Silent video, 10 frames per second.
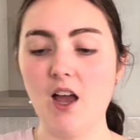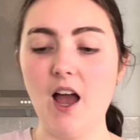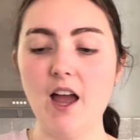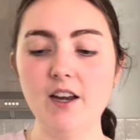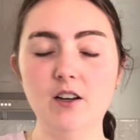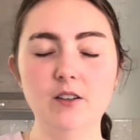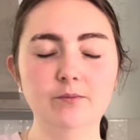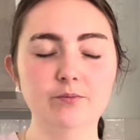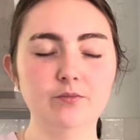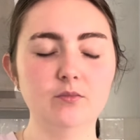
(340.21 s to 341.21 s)
And
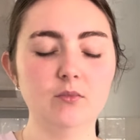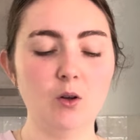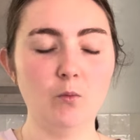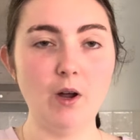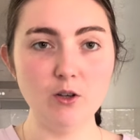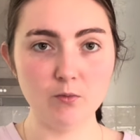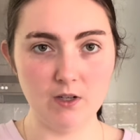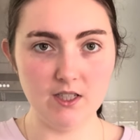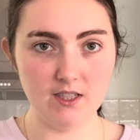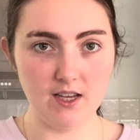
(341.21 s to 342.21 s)
when you're
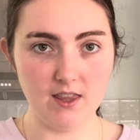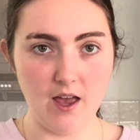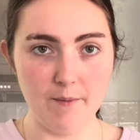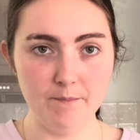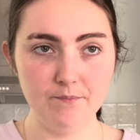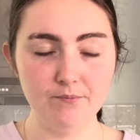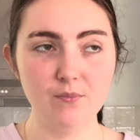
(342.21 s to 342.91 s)
rinsing them,